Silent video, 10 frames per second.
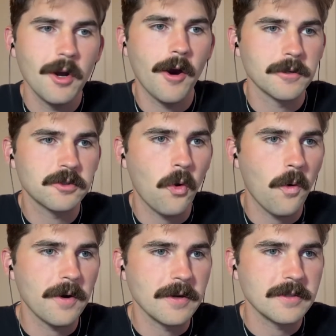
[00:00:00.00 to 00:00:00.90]
are
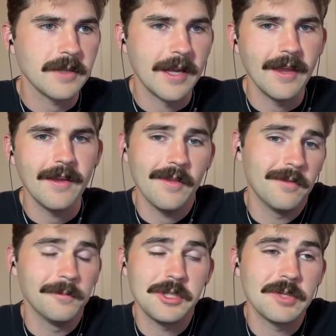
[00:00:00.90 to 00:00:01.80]
scorers, and
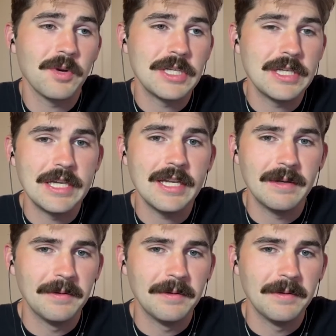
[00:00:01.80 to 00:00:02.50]
which is what you need.